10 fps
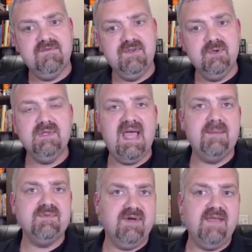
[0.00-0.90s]
Few
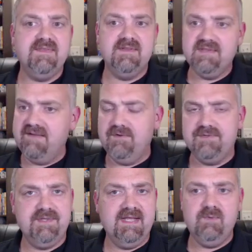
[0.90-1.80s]
labs are at this
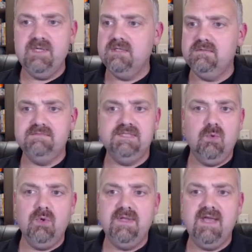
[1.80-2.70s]
level, so like
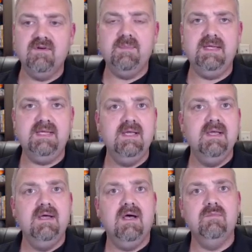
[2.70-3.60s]
we'll never be
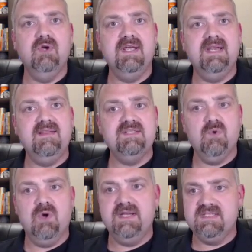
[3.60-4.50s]
looking at any of
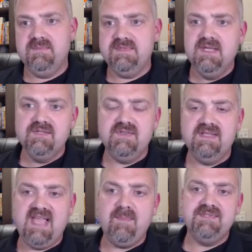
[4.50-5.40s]
these organisms. So
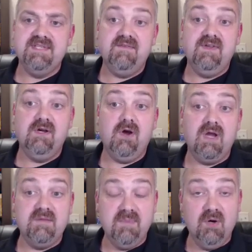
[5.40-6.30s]
the examples they give here are